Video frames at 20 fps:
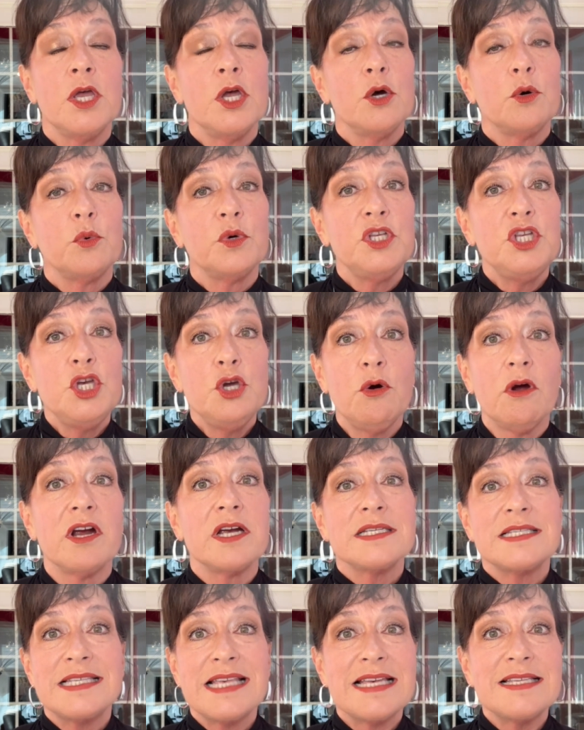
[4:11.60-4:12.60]
When you are
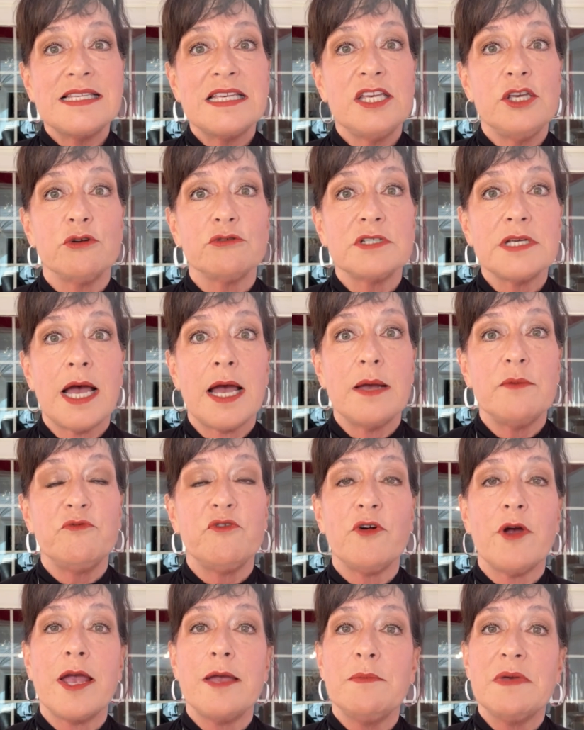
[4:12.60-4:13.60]
assessing your time
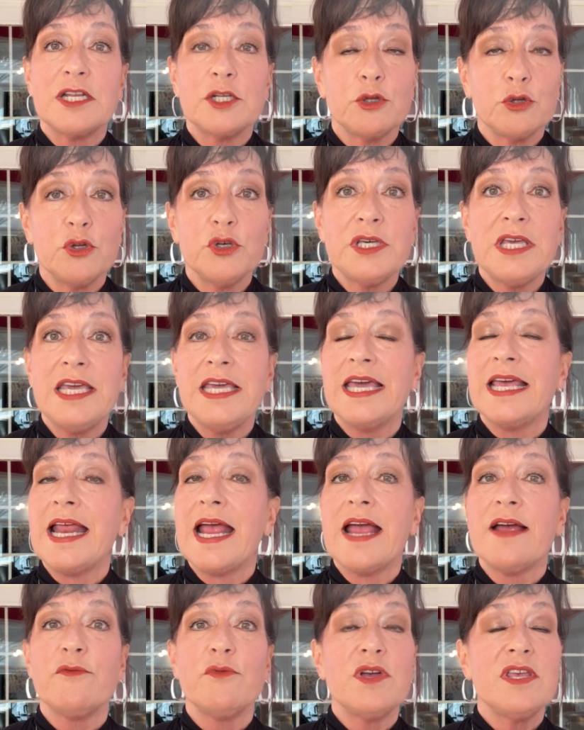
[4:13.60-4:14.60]
frame and looking at
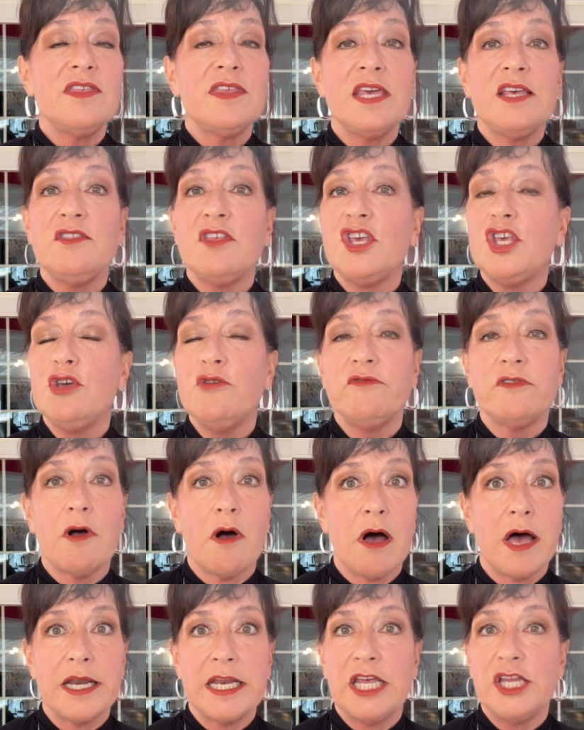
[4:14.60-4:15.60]
everything that you've
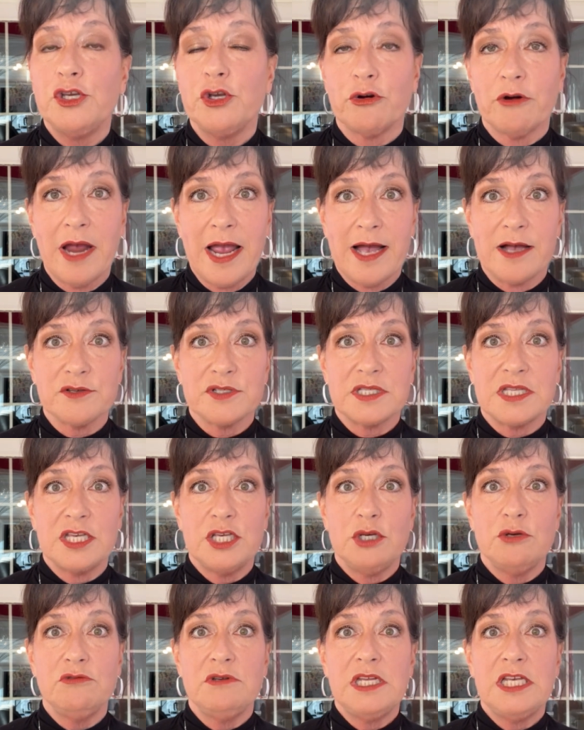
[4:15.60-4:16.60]
got in your house that
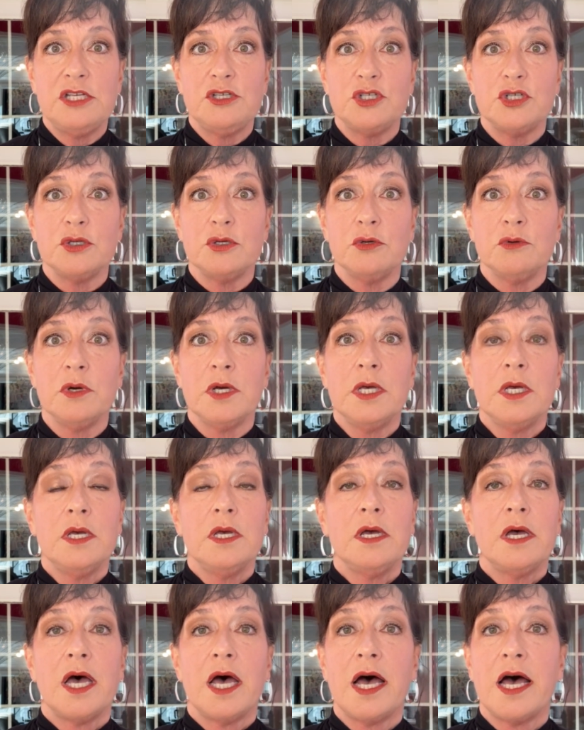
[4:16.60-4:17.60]
you need to
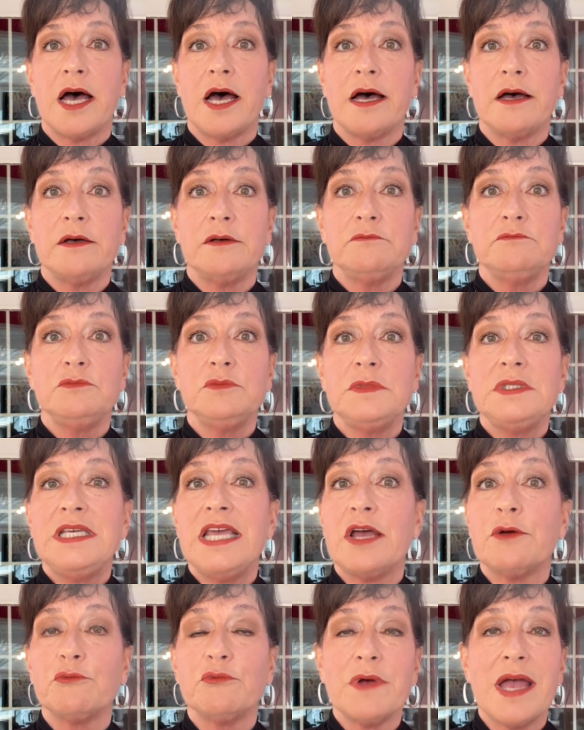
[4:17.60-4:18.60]

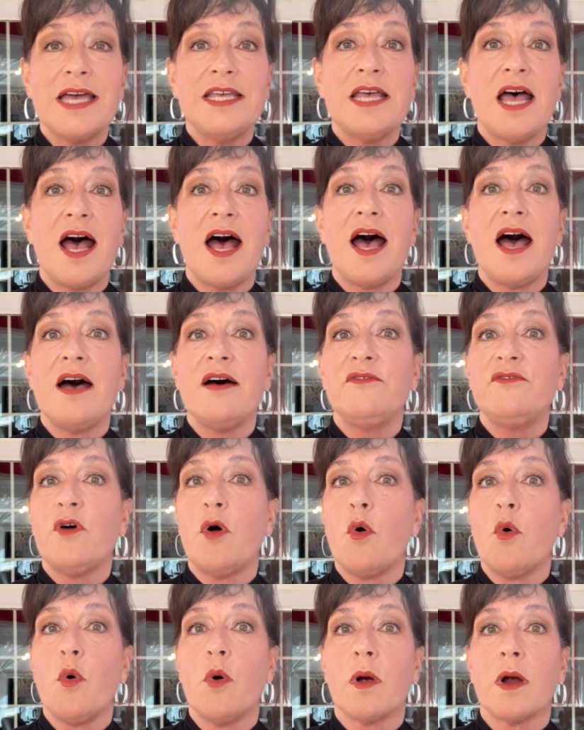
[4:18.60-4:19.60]
get rid of
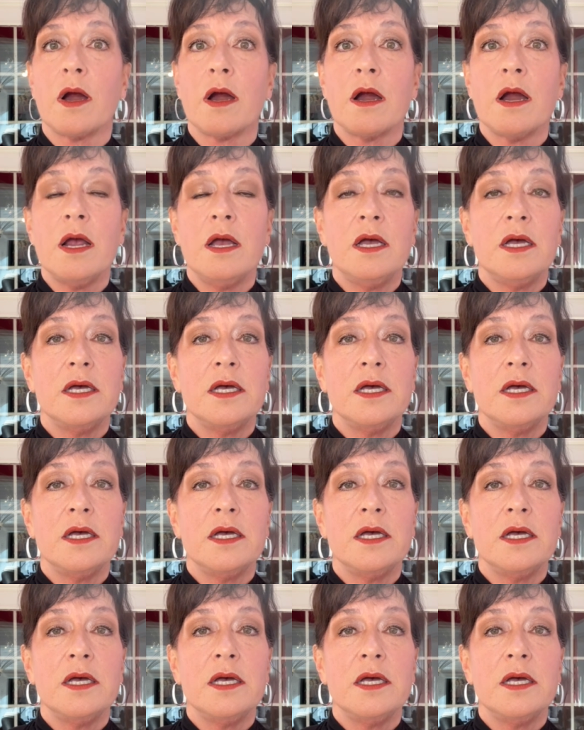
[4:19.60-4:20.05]
or